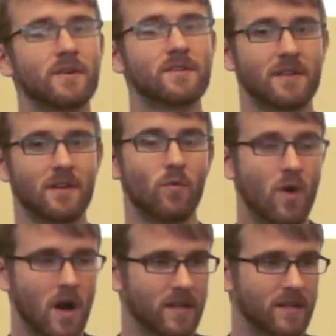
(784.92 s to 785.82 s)
in on
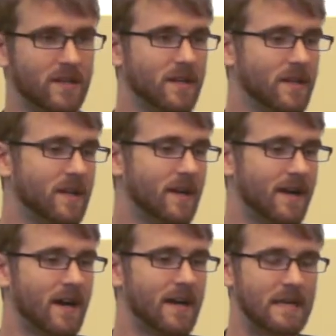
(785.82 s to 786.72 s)
one.
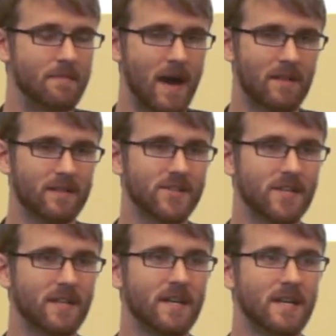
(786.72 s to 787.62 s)
A
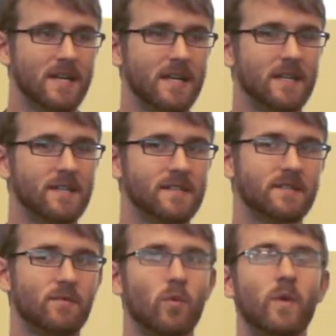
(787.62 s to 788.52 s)
topology
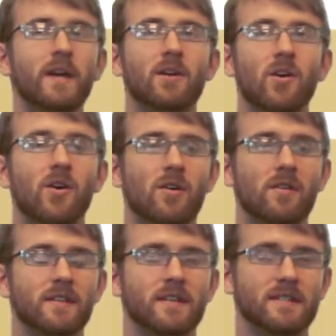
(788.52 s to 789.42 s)
is what we
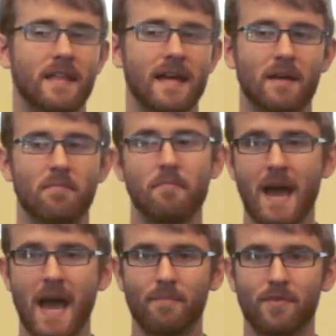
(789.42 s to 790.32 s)
call this like
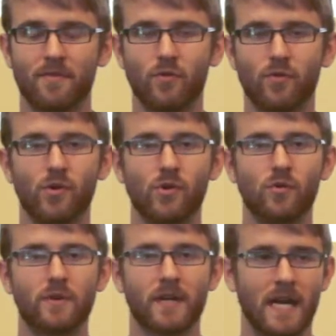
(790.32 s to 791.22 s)
map of
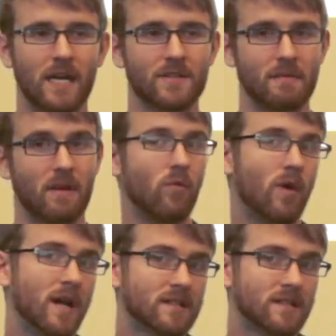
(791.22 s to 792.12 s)
who cares about
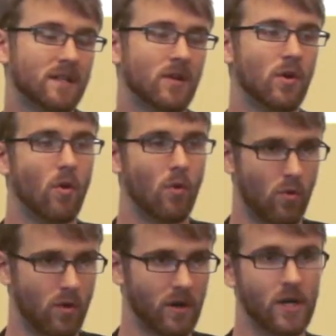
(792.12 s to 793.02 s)
what,
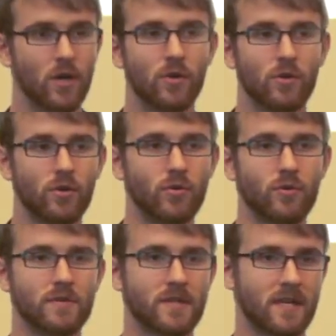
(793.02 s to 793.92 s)
or
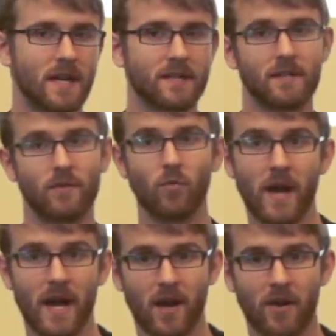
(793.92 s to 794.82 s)
who's connected
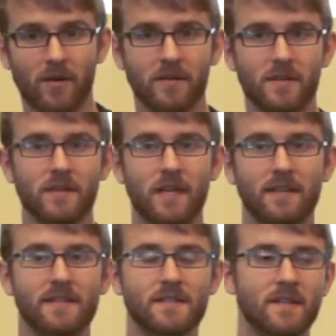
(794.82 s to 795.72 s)
where. Like
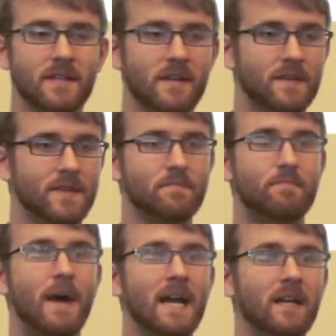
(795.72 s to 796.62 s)
this
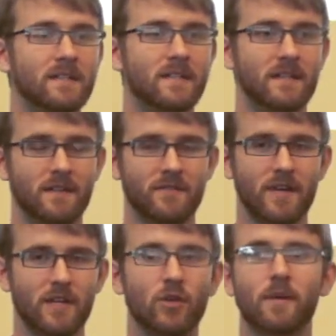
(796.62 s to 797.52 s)
binding of
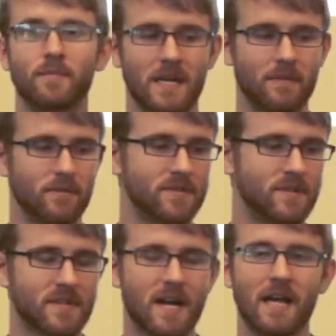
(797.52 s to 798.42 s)
a lookup table is
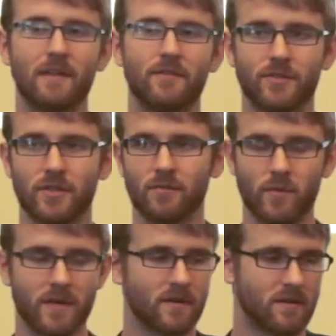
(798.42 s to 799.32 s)
this high-level term that
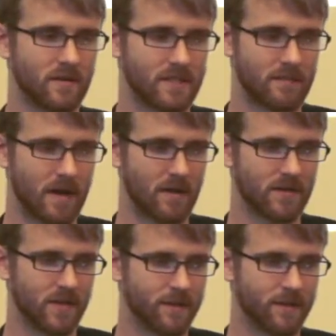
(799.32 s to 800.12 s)
we call a topology.